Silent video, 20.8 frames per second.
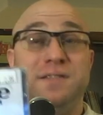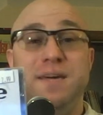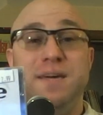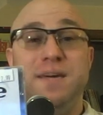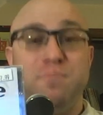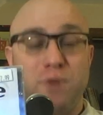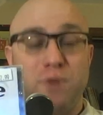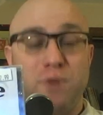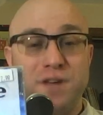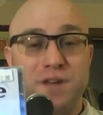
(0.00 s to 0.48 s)

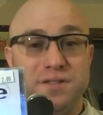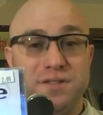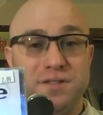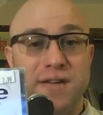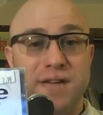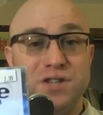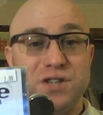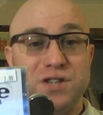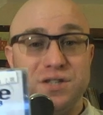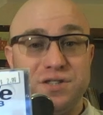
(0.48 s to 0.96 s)

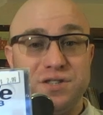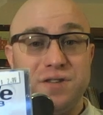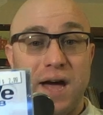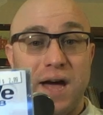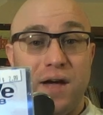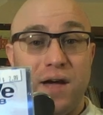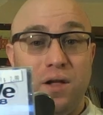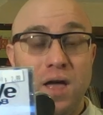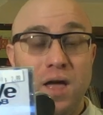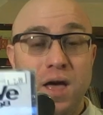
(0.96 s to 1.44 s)
presentation
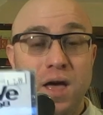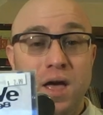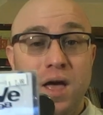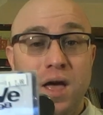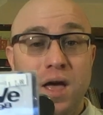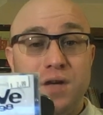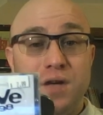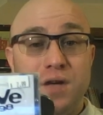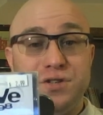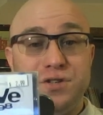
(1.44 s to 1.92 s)
style.
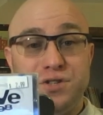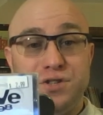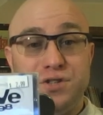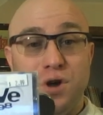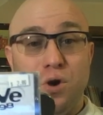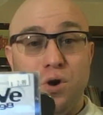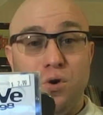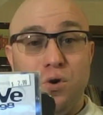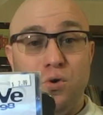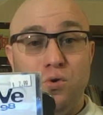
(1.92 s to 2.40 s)

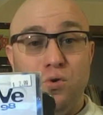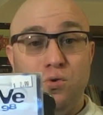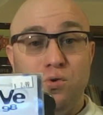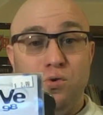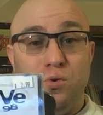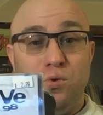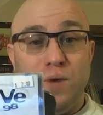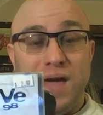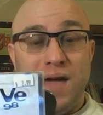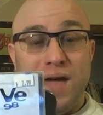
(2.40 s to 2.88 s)

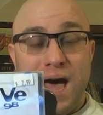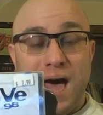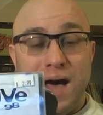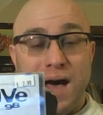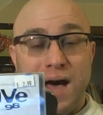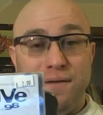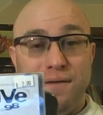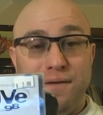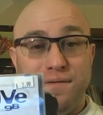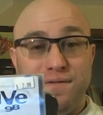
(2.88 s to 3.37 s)
So we
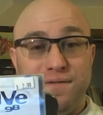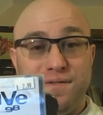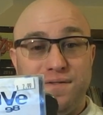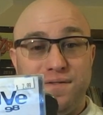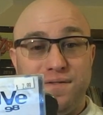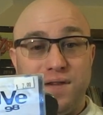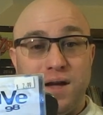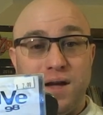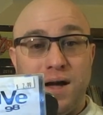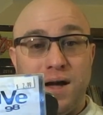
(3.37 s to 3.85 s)

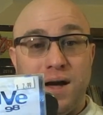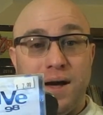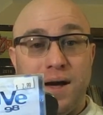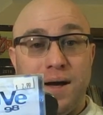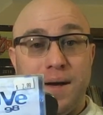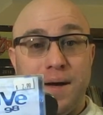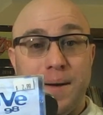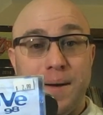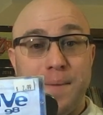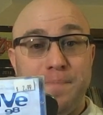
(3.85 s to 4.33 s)
have
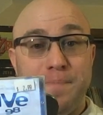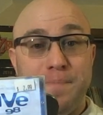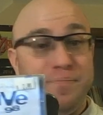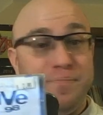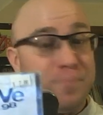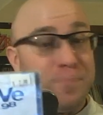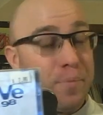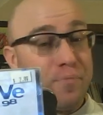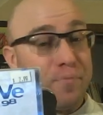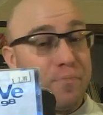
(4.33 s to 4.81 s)

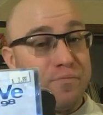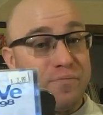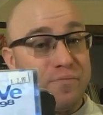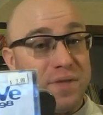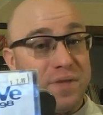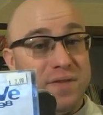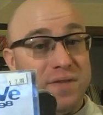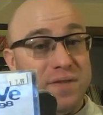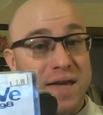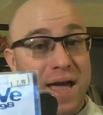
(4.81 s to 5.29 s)

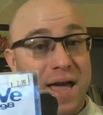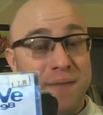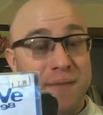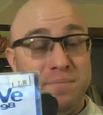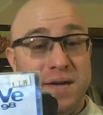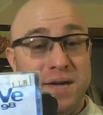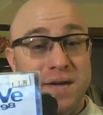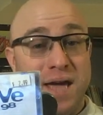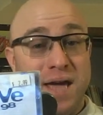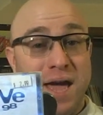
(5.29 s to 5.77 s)
the
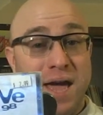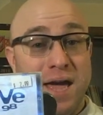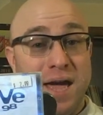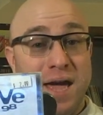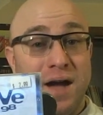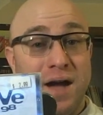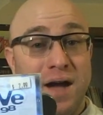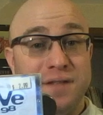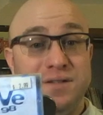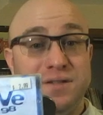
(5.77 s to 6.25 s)

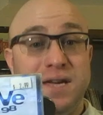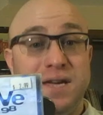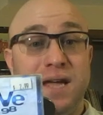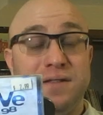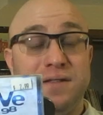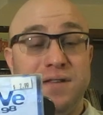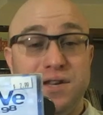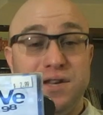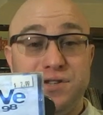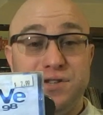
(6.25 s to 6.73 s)
NBA on
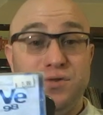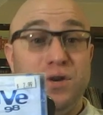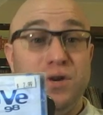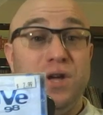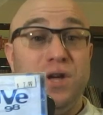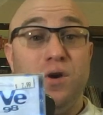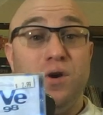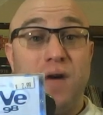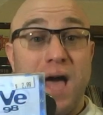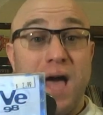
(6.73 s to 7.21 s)
TNT
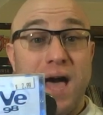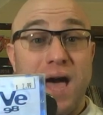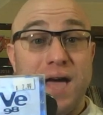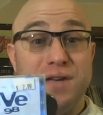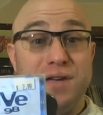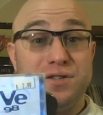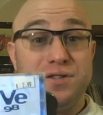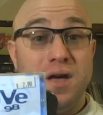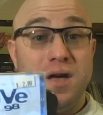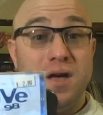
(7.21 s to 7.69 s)
studio
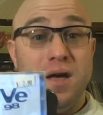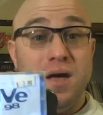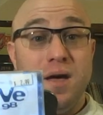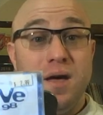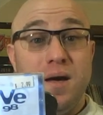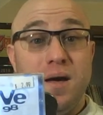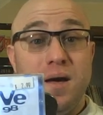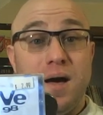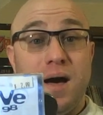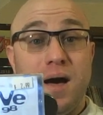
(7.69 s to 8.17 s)
guys.
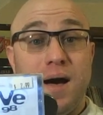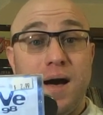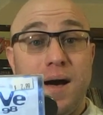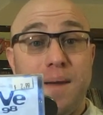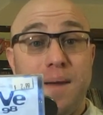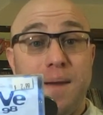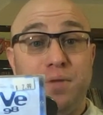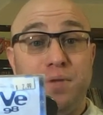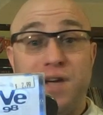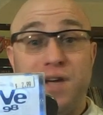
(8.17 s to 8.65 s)

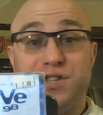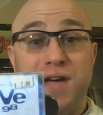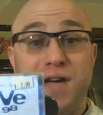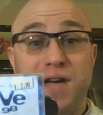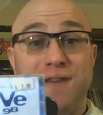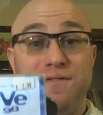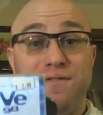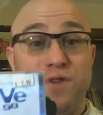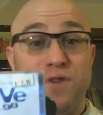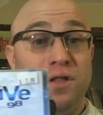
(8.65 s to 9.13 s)
Plus, you
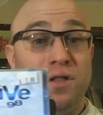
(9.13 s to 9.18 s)
have Vern